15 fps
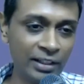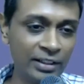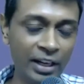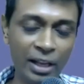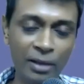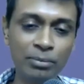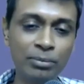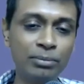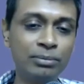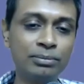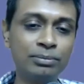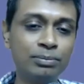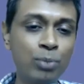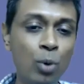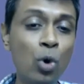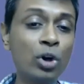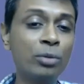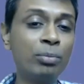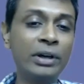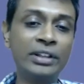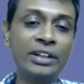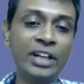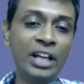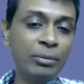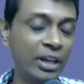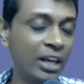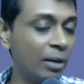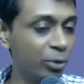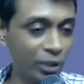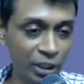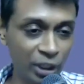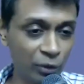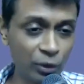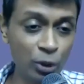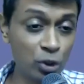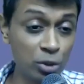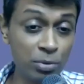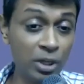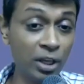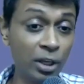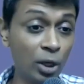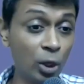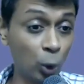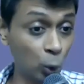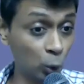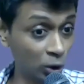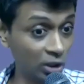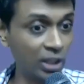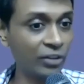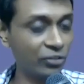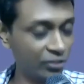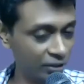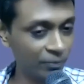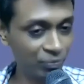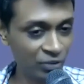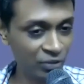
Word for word: that I'm bored by the time I come to the end. He used to be ruthless